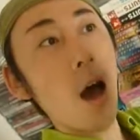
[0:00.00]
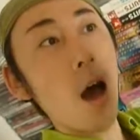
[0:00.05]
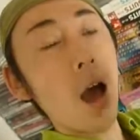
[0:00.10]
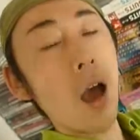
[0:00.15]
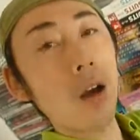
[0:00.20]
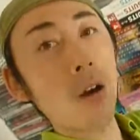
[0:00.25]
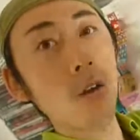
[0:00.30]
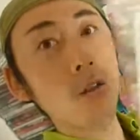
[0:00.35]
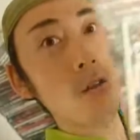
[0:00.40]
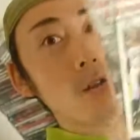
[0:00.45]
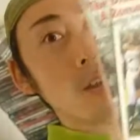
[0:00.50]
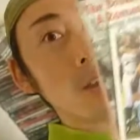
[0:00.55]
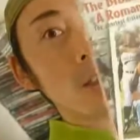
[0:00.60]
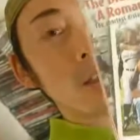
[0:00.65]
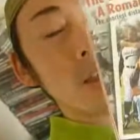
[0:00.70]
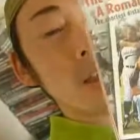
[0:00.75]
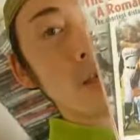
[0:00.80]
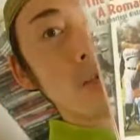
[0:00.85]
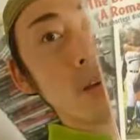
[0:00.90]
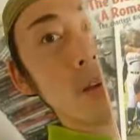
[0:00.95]
I got this
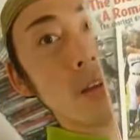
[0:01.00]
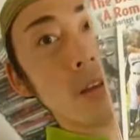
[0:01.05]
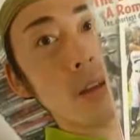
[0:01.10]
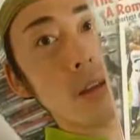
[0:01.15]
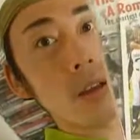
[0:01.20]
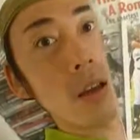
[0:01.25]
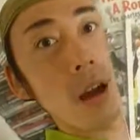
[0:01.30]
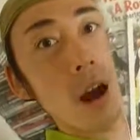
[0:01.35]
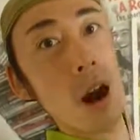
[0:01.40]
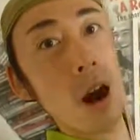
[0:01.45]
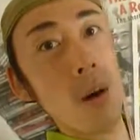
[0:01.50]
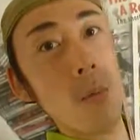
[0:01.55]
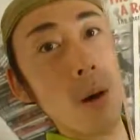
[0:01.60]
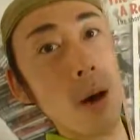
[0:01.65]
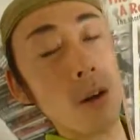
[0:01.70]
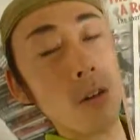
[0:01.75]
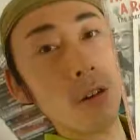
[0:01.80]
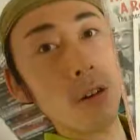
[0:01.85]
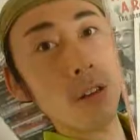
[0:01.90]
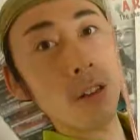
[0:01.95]
DVD uh,
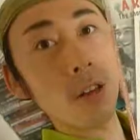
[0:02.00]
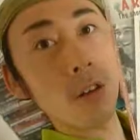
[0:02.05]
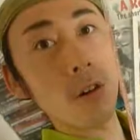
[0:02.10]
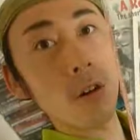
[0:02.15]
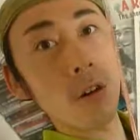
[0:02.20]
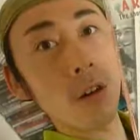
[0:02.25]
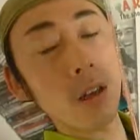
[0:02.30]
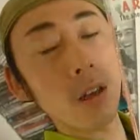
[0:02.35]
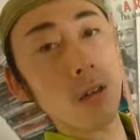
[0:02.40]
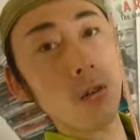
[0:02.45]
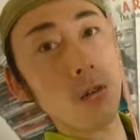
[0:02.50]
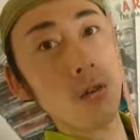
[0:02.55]
back in January